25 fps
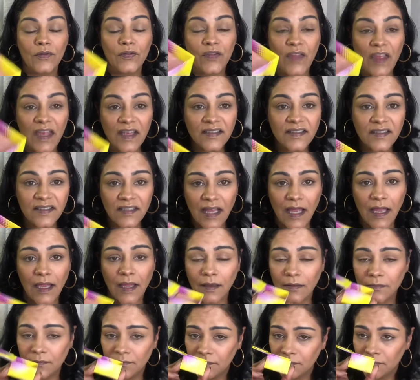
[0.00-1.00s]
This
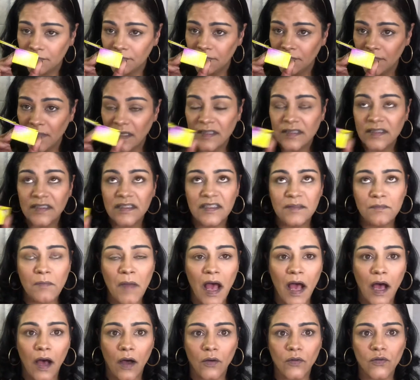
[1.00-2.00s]
thing
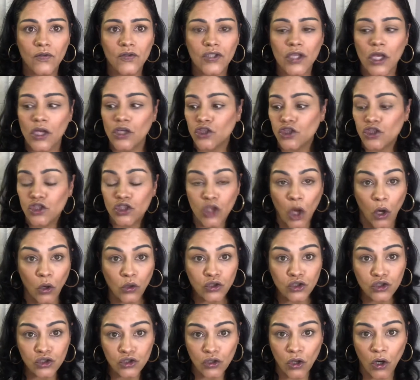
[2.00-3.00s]
smells so
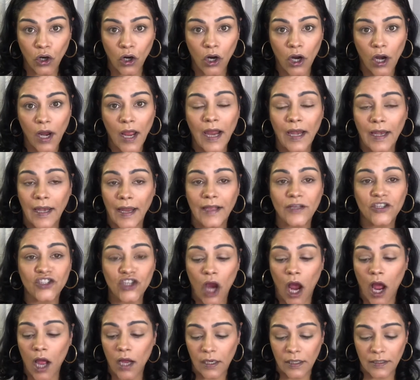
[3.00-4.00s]
strong, like
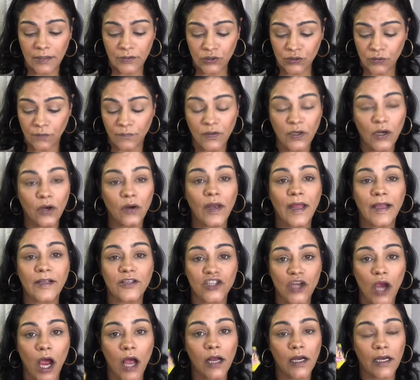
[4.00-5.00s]
chocolate. So if you don't like
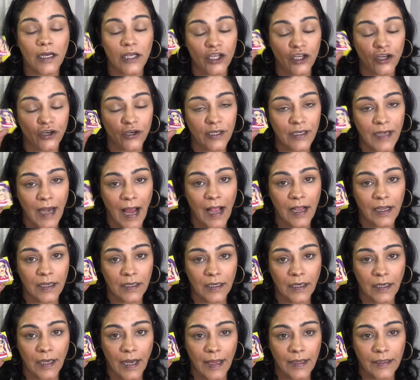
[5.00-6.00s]
chocolate, you're not
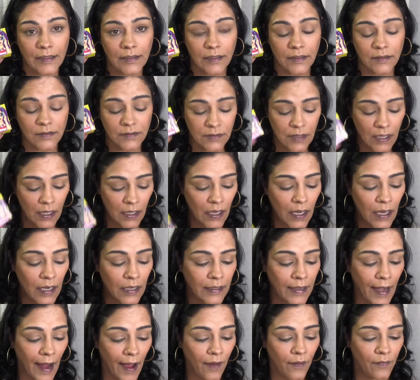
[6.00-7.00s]
gonna like this.
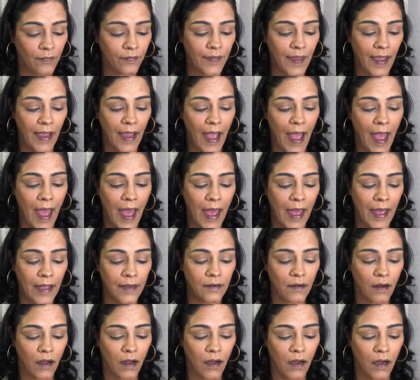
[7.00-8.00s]
Now, they
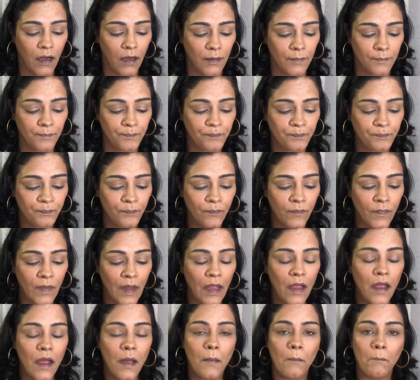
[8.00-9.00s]
had
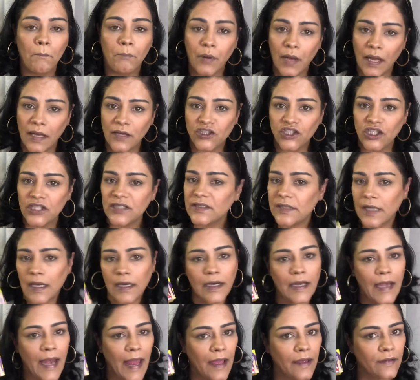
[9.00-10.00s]
blushes. They
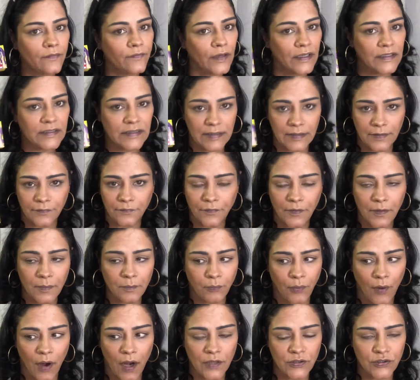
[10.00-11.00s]
didn't have a
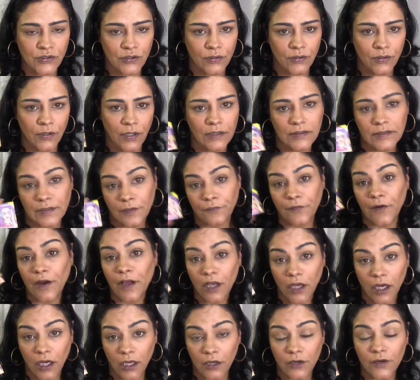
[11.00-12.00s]
different bronzer, a
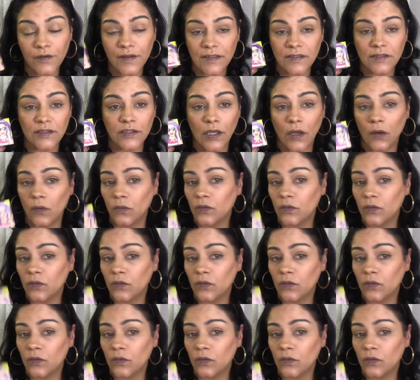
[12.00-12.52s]
different color. This is the